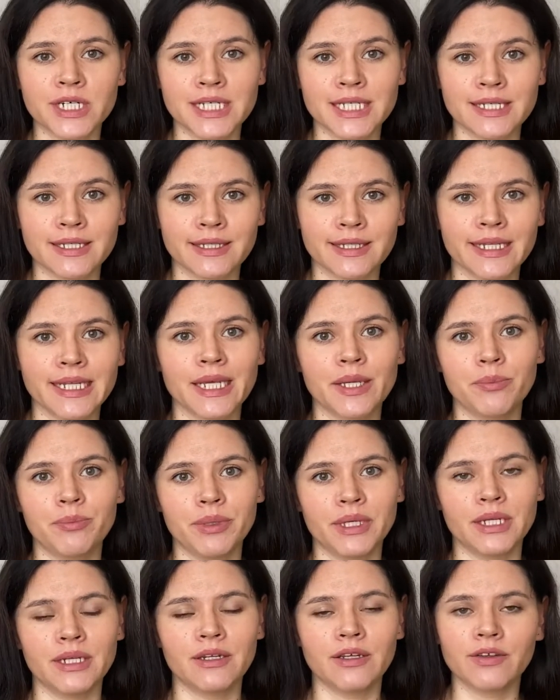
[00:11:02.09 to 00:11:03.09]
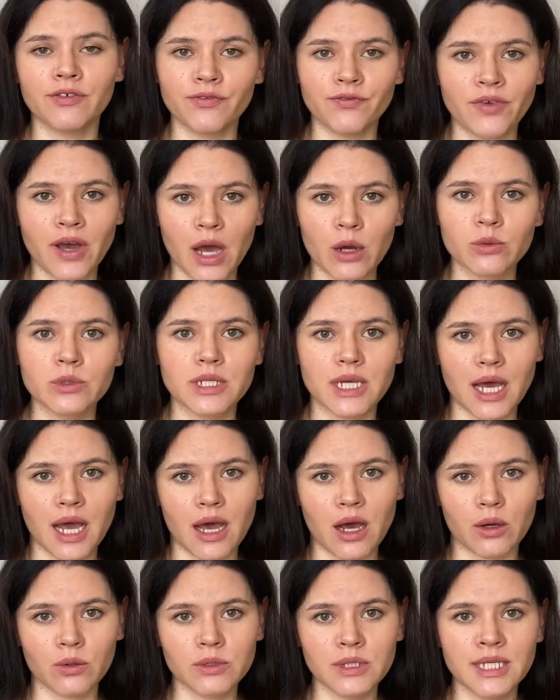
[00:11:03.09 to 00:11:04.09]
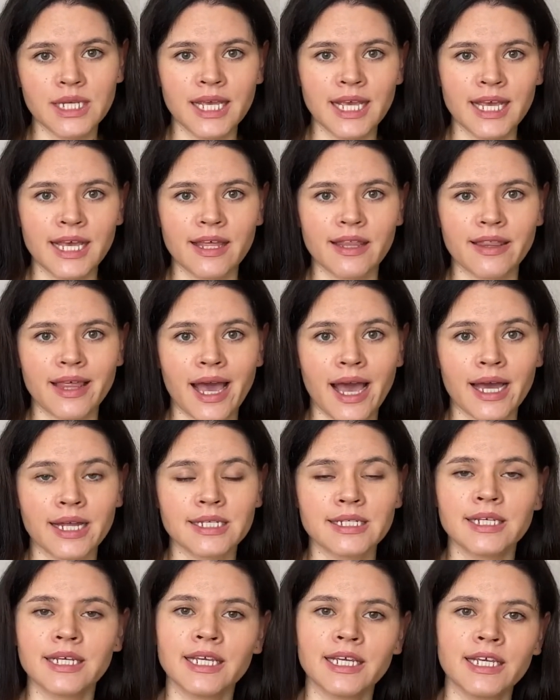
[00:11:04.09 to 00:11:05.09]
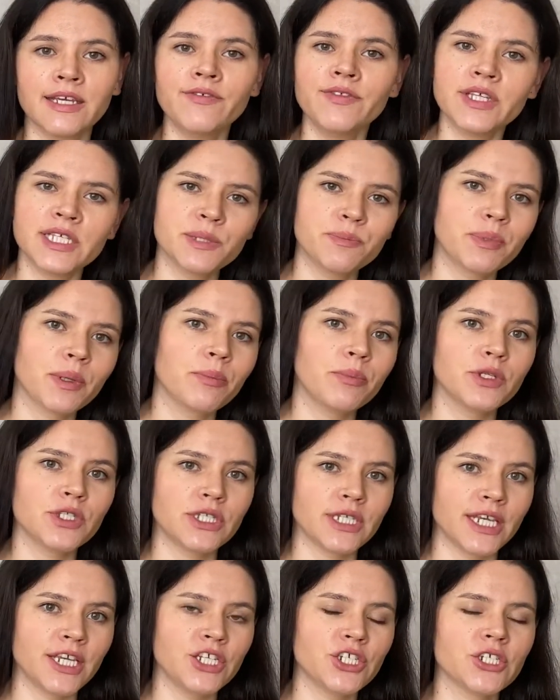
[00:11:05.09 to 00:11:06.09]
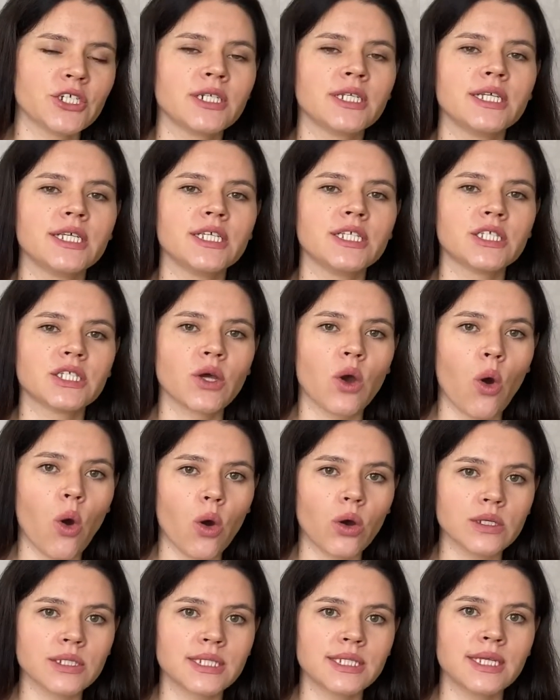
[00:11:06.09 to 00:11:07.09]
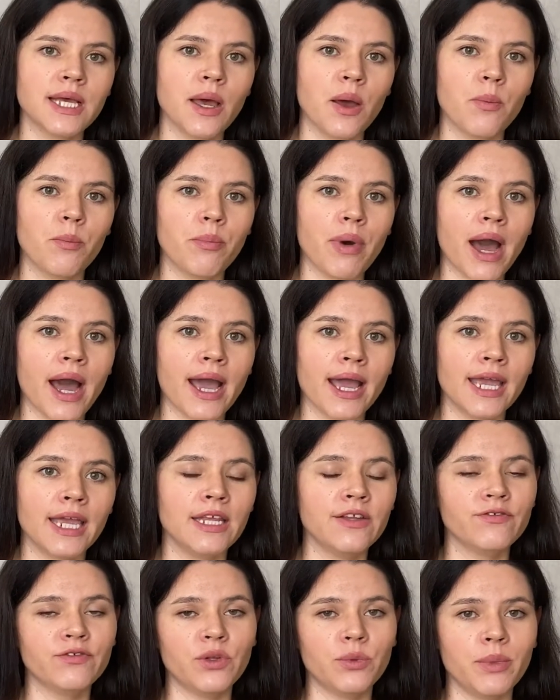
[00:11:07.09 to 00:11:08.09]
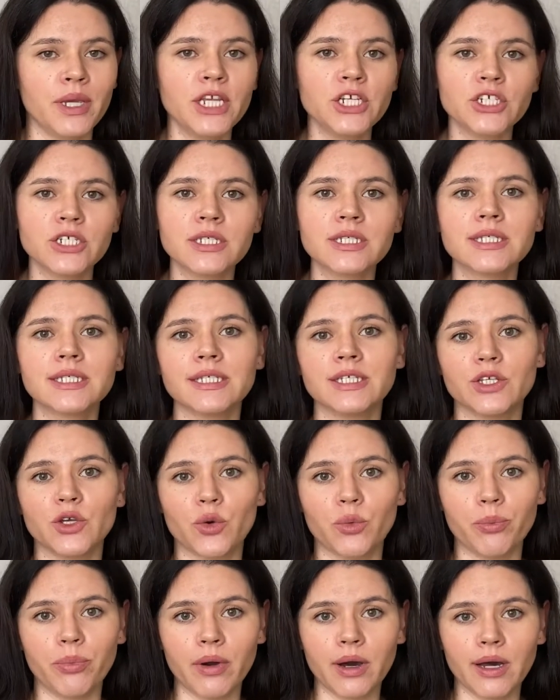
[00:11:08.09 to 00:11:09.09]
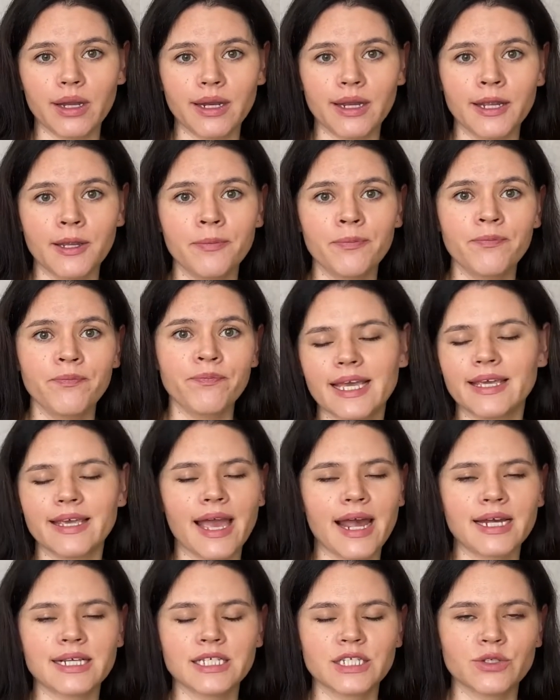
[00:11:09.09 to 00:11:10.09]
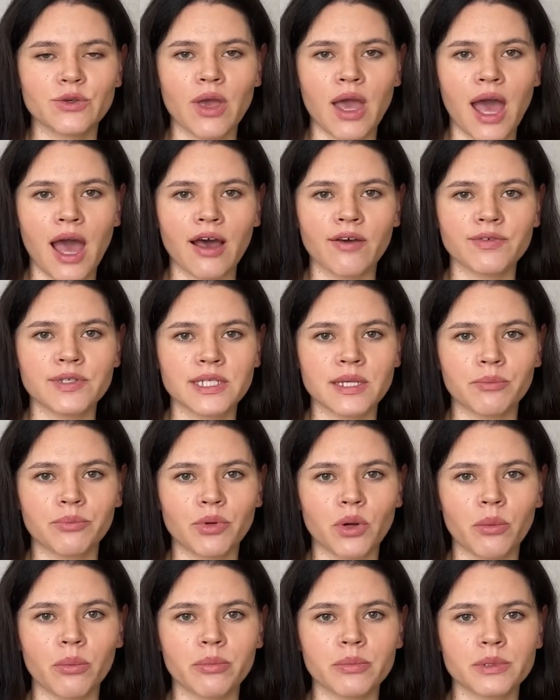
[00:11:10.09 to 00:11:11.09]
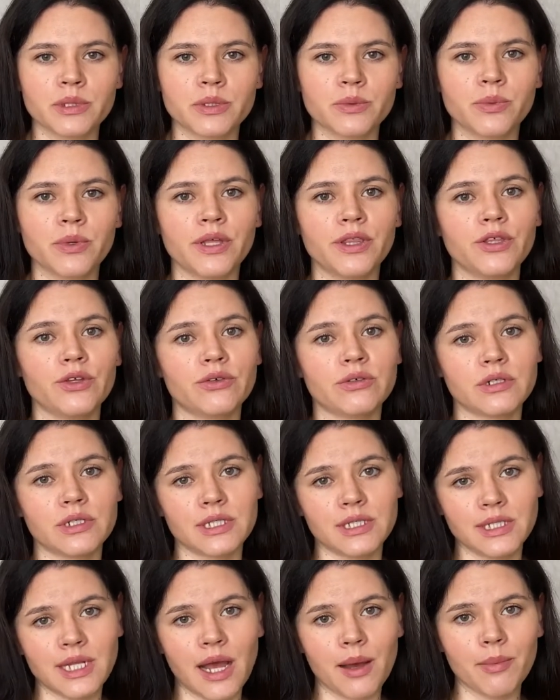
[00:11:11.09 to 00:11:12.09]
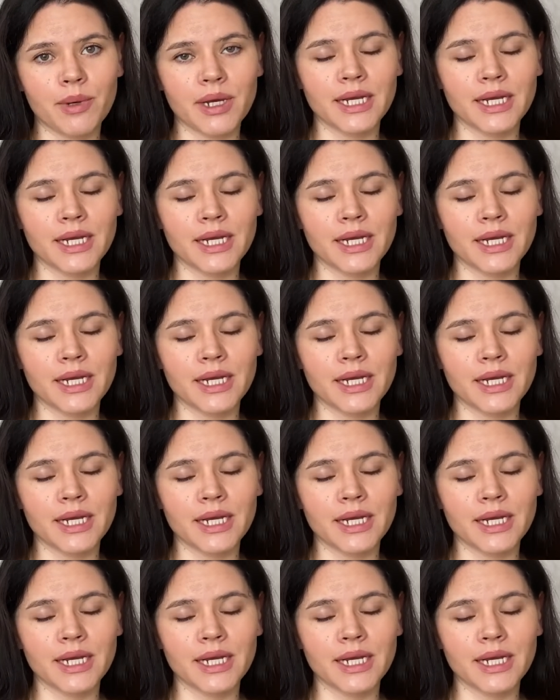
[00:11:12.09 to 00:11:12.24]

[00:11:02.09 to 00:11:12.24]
by inflammations in your body, uh, let's say yes uh, your stomach uh, has some problems. you have some problems with your stomach